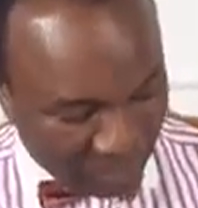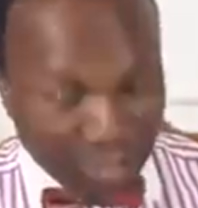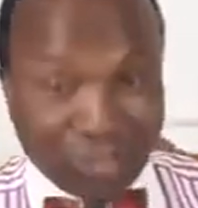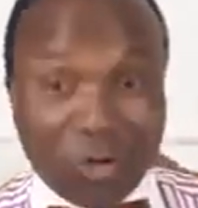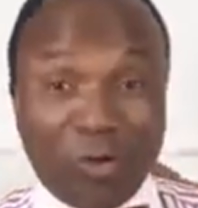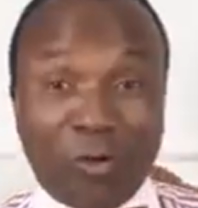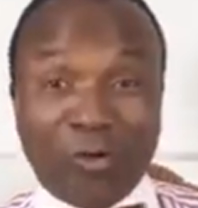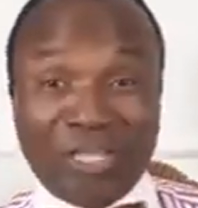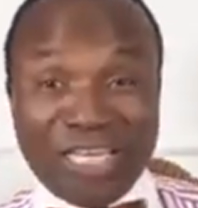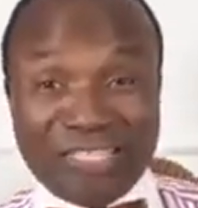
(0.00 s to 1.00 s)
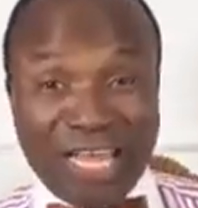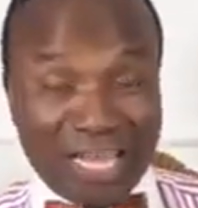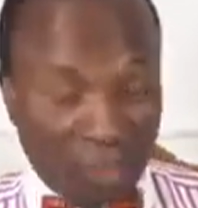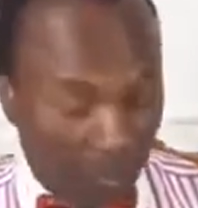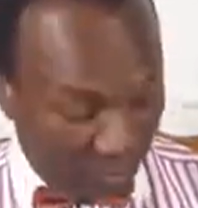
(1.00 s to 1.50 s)
So things like
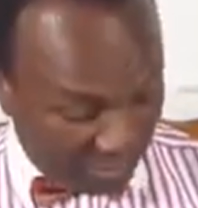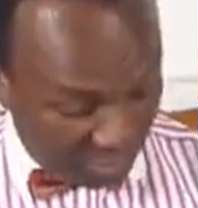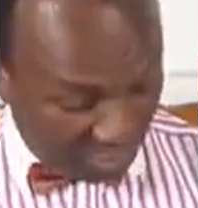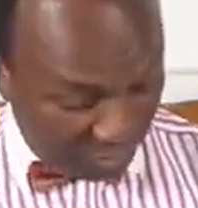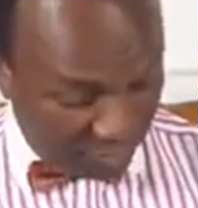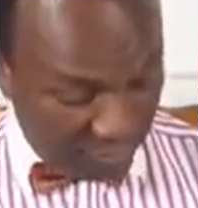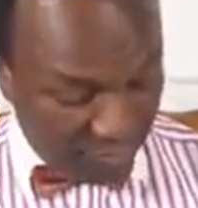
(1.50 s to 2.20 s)
competition,